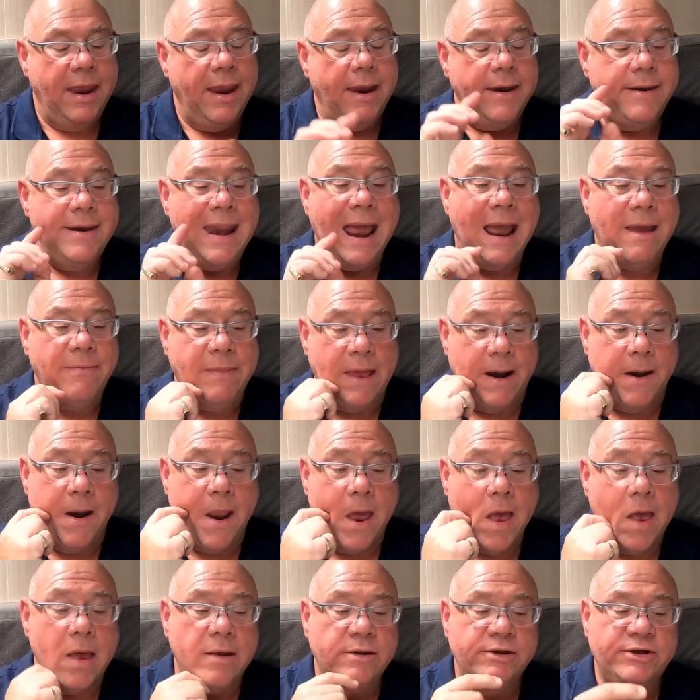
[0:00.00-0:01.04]
Now then,
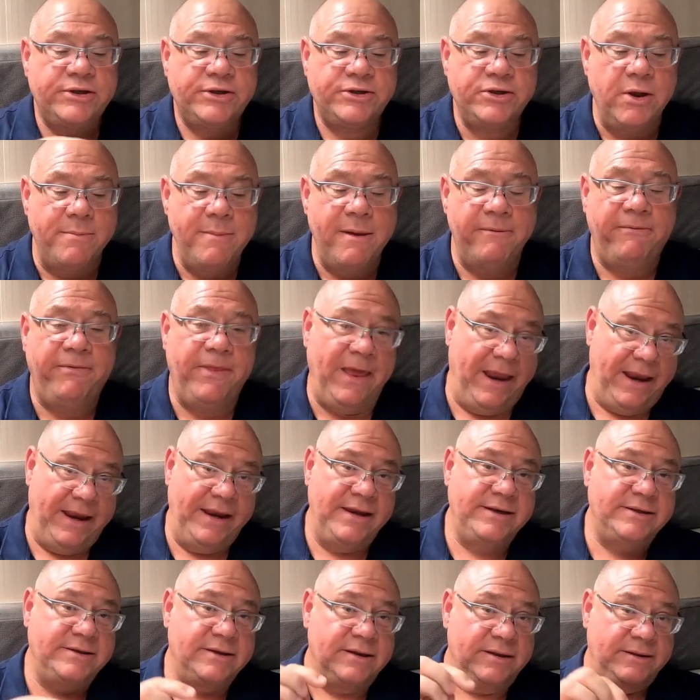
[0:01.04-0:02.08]
some of
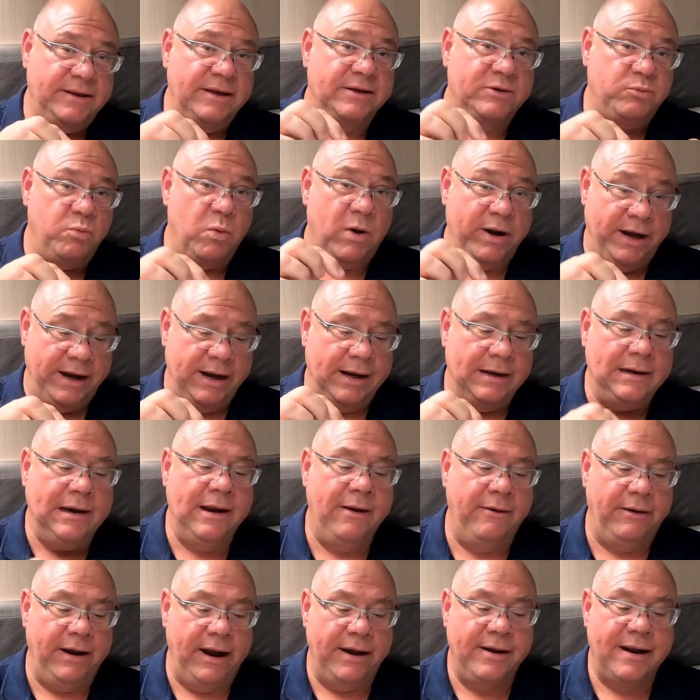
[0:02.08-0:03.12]
these, this one
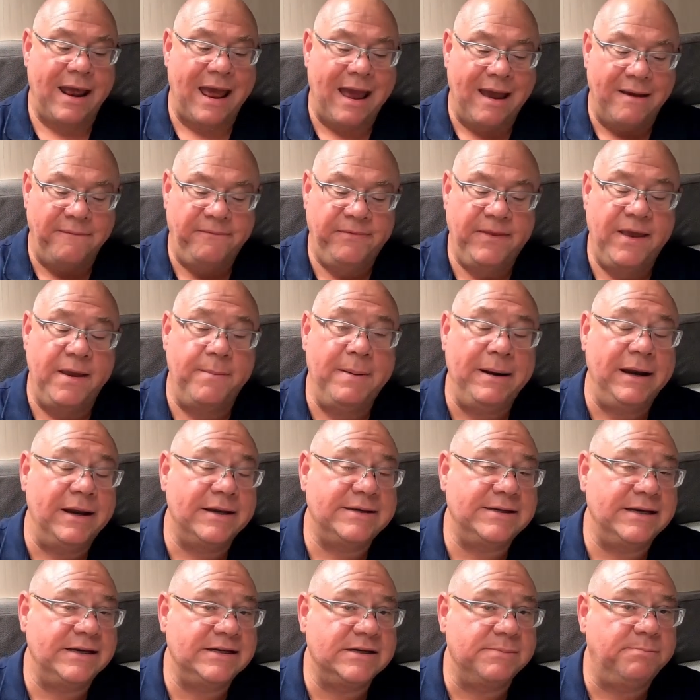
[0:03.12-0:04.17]
included, have the
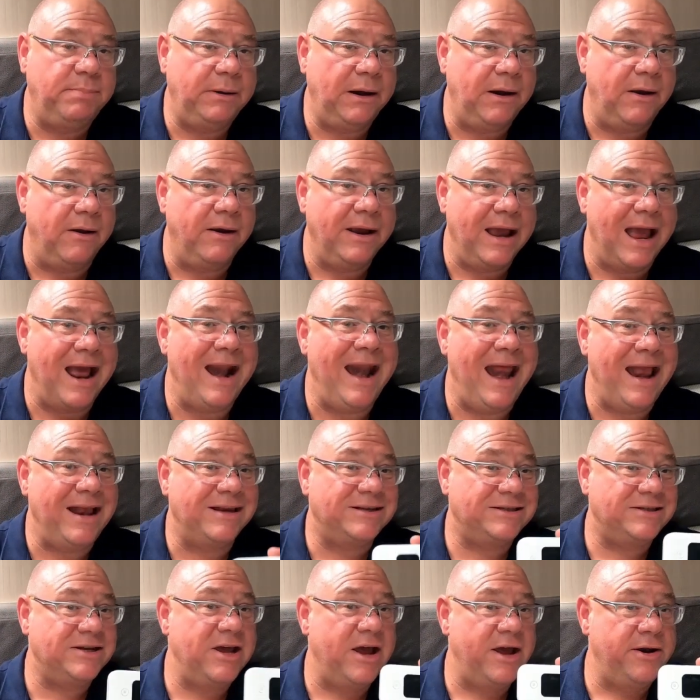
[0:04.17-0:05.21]
ability to plug an
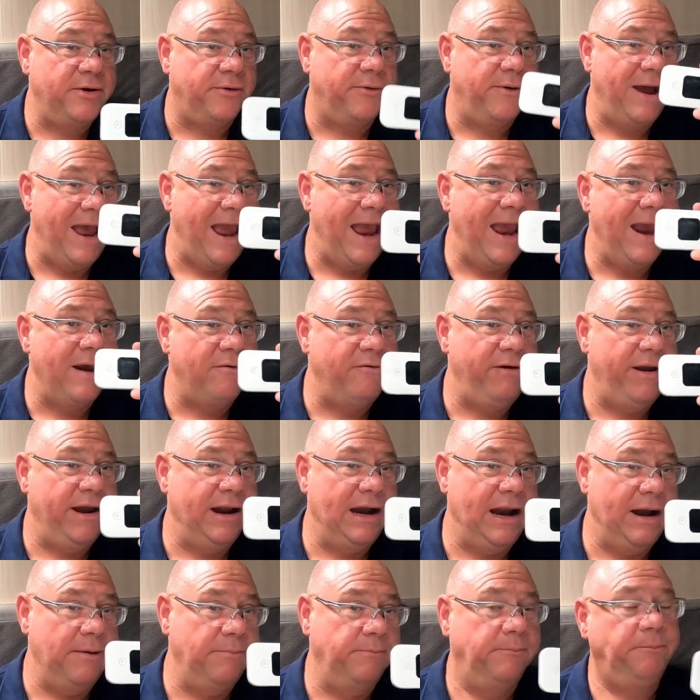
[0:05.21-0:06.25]
external aerial
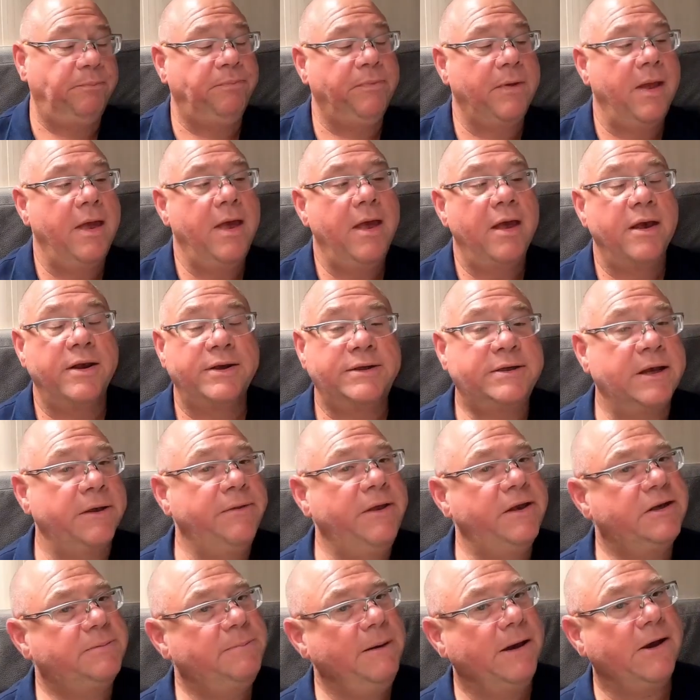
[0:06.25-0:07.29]
in. So
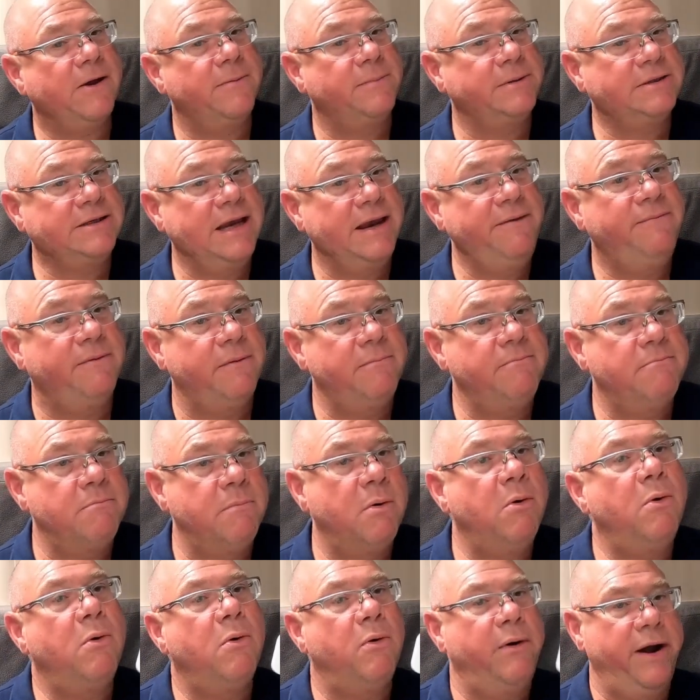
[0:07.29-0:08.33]
this becomes even
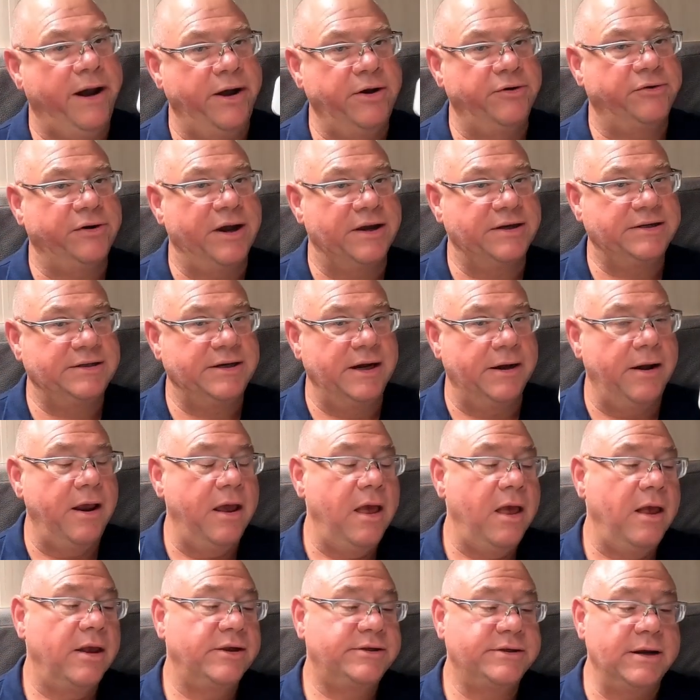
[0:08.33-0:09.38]
more interesting.
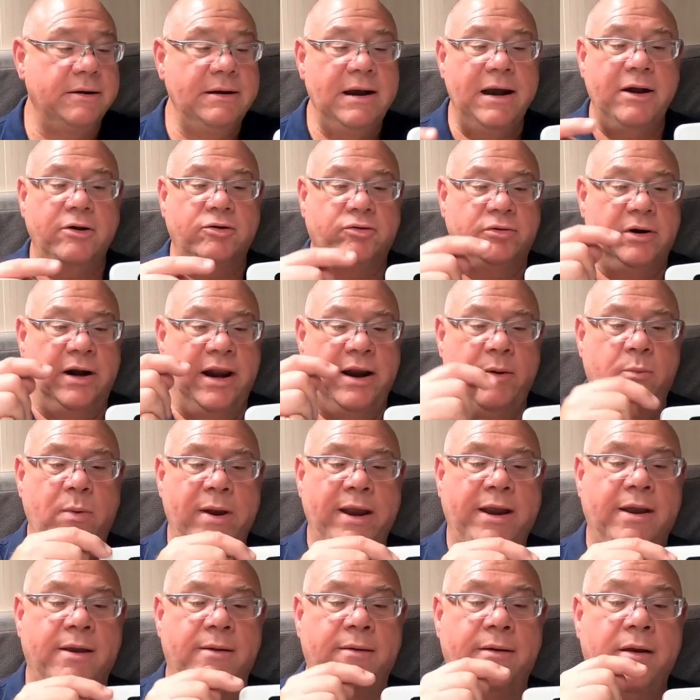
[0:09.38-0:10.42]
So literally we
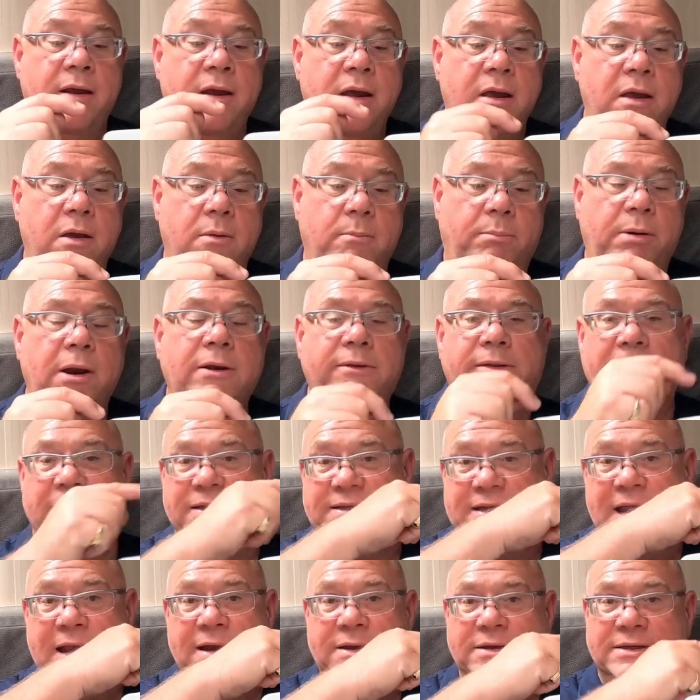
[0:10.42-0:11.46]
can plug this
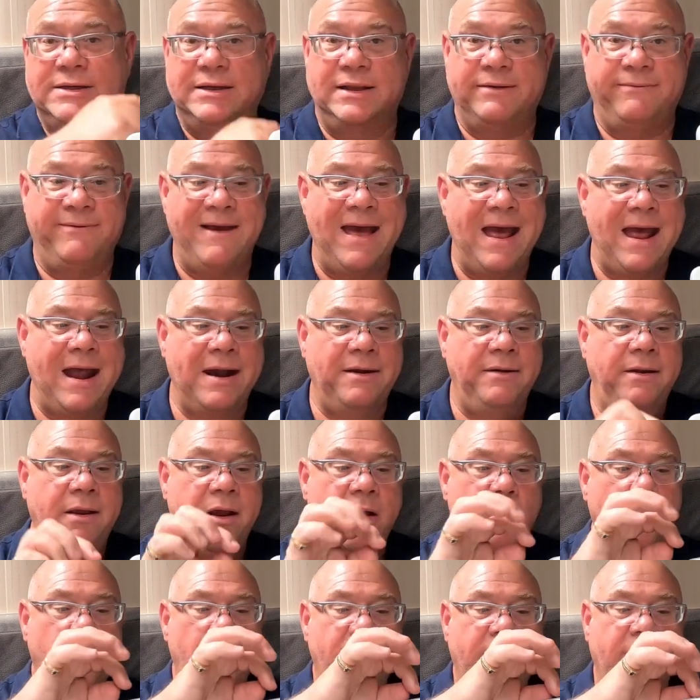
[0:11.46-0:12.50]
into the van,
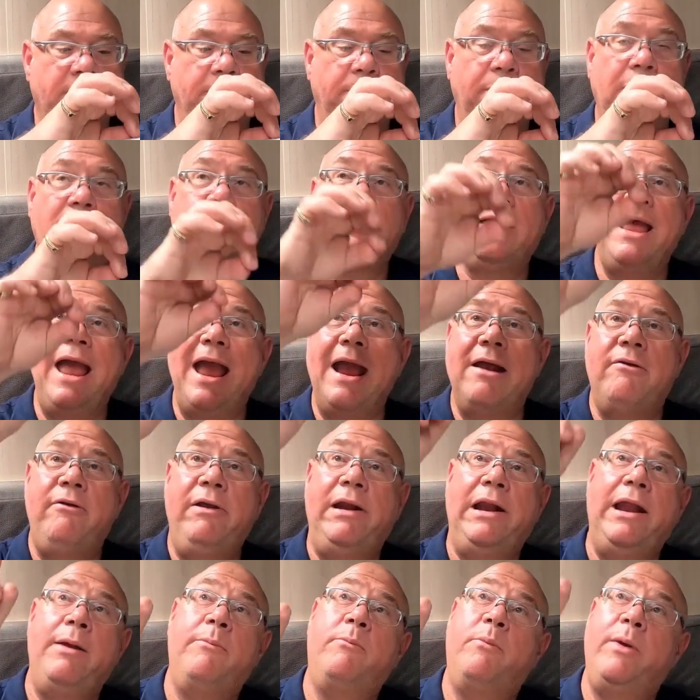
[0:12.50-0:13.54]
we can plug the
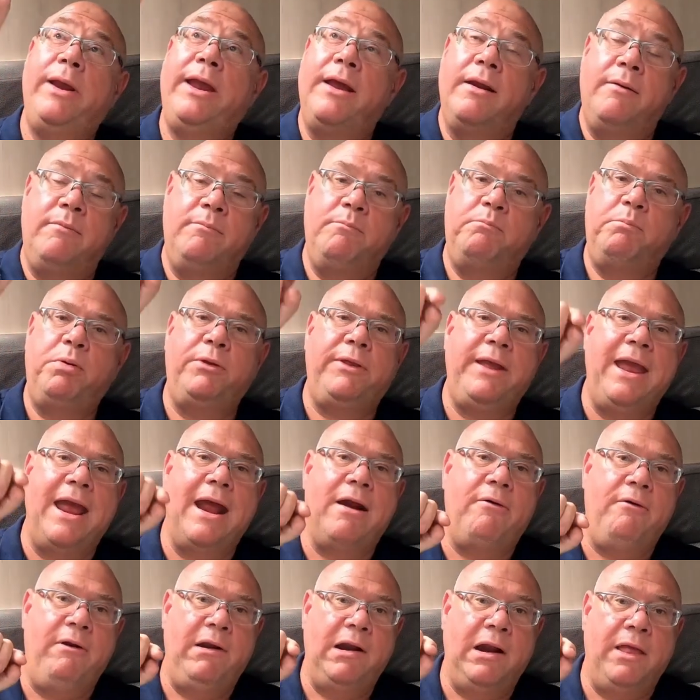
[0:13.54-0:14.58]
aerial in, we can put the
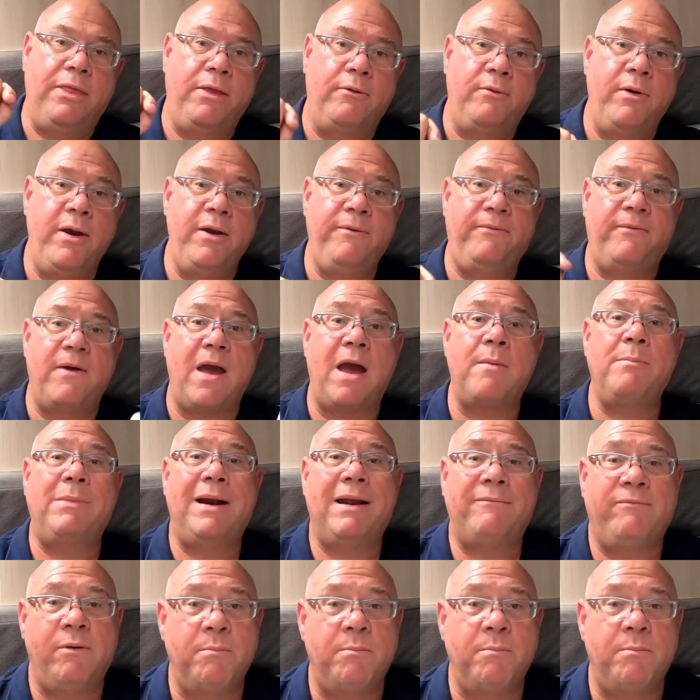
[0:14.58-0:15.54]
aerial on the roof, and we'll have a